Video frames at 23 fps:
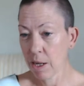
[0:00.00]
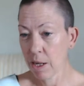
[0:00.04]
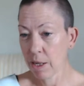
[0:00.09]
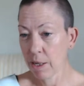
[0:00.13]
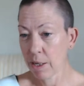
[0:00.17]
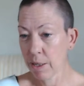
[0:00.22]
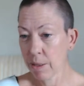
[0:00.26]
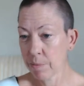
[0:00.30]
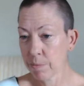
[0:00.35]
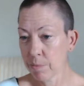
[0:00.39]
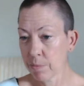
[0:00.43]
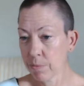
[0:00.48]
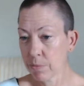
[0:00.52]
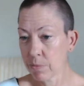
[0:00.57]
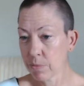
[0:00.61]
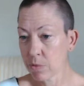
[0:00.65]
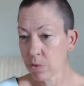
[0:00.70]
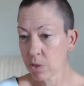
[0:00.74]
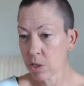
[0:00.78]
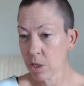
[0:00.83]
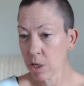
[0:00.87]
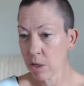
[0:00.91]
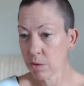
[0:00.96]

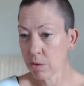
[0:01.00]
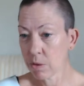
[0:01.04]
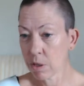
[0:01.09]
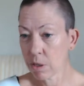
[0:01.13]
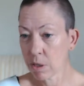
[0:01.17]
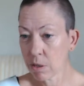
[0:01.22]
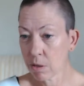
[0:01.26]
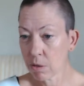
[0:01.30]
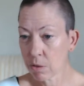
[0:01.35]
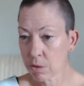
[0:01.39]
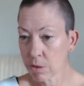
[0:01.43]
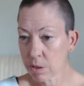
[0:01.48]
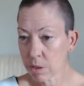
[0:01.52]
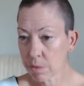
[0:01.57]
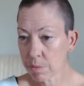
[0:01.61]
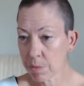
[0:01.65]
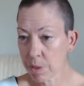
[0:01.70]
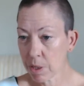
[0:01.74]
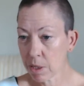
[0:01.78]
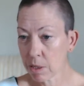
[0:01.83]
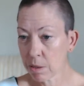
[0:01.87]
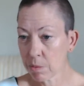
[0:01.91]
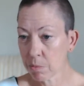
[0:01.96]
Joan, I lost
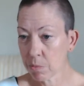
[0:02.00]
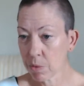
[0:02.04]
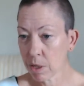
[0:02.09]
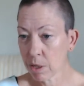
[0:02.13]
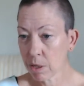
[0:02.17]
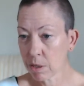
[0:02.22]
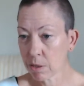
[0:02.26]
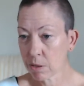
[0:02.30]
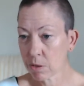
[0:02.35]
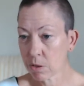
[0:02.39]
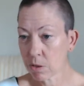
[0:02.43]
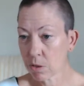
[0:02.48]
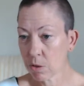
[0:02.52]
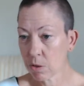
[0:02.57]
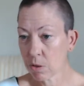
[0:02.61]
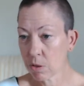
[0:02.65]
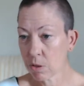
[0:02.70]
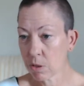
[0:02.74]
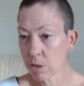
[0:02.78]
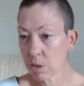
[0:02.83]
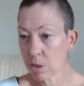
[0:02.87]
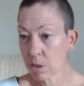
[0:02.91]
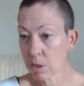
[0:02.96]
mine and went
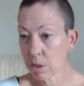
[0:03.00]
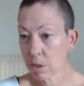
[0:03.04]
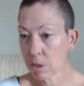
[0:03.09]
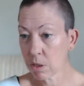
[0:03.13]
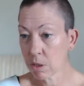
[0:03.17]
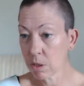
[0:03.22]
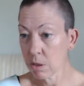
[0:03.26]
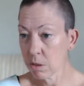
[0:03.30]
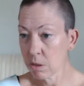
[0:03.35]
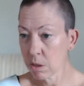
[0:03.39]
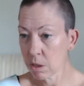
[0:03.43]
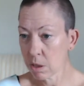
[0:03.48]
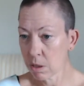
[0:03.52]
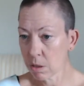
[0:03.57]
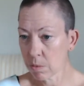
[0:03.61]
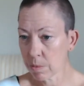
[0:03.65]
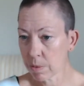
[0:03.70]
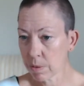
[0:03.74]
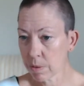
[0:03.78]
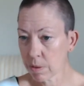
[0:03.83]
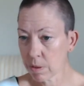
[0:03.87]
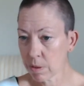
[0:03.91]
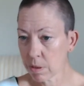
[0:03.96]
on
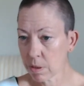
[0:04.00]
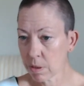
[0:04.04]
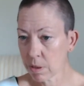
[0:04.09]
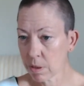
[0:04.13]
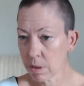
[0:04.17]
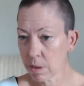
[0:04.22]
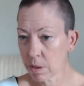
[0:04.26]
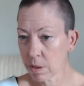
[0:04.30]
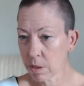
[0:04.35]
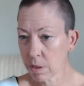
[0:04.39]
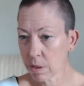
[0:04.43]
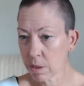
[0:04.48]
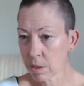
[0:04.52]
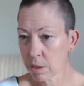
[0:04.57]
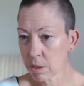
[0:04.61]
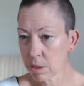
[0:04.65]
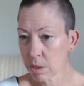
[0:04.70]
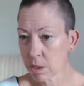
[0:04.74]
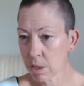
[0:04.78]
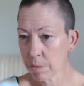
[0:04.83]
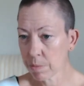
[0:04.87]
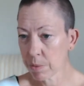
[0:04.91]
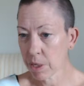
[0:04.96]
YouTube
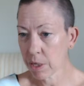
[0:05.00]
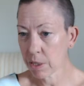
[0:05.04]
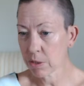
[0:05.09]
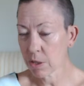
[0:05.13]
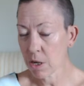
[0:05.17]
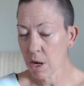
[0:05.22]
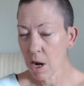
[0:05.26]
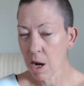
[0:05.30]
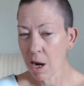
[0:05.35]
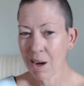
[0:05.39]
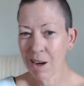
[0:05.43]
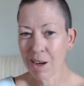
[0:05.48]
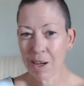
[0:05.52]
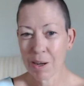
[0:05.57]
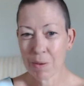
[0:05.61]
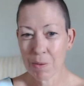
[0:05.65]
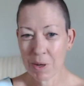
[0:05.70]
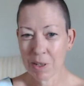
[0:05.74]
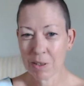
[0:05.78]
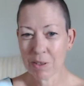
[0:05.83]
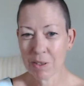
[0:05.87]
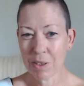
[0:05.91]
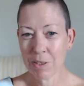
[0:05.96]
and showed me how to. I
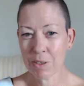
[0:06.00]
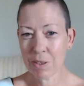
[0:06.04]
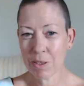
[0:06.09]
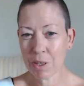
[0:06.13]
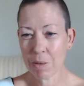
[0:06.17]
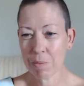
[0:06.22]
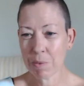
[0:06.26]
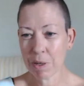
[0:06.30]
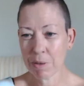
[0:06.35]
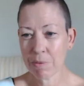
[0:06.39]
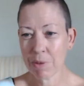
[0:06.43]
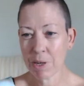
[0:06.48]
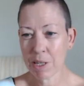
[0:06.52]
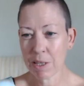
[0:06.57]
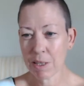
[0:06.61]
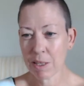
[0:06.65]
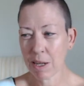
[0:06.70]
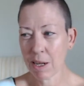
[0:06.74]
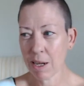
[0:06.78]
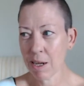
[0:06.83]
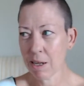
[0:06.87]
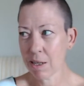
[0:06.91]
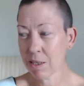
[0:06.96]
went on YouTube and I read
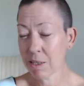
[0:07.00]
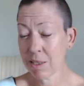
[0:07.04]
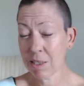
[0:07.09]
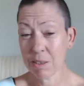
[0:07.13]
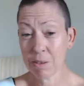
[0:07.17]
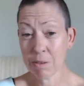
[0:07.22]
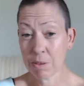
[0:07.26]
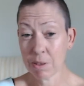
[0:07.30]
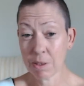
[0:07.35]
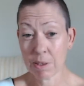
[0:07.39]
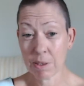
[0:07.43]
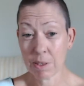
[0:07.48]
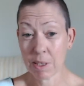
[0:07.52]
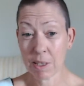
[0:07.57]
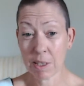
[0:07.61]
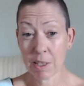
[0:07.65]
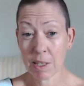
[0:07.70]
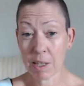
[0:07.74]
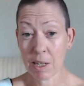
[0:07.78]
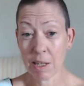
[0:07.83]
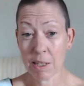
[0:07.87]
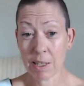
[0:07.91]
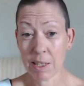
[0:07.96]
that and I did all
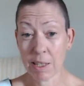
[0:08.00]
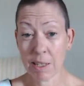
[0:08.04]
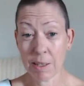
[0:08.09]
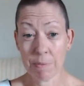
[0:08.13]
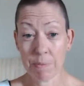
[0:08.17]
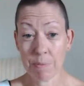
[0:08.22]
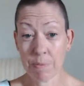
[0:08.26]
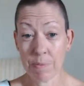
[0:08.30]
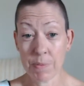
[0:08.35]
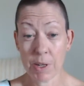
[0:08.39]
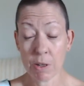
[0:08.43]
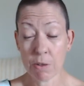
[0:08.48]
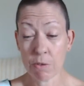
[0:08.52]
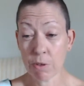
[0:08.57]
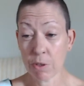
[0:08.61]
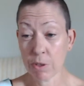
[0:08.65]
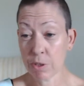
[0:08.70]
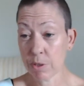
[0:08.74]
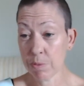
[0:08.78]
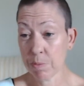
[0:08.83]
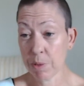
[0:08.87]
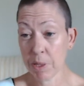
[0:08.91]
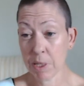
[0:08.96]
the clicky
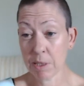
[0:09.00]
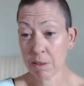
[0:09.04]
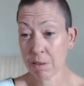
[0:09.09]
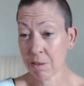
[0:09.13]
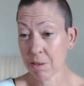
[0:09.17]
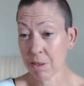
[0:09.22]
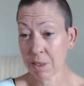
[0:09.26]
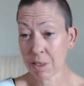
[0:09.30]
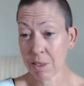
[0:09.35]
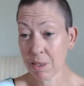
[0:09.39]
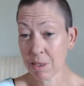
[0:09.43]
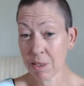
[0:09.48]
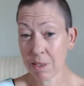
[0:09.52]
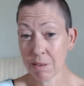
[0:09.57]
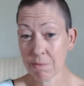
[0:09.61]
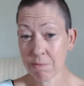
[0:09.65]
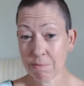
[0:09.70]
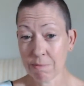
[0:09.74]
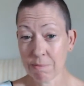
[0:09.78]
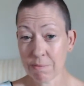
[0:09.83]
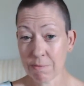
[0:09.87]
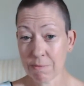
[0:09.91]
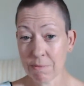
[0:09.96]
across buttons and
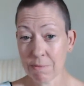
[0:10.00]
it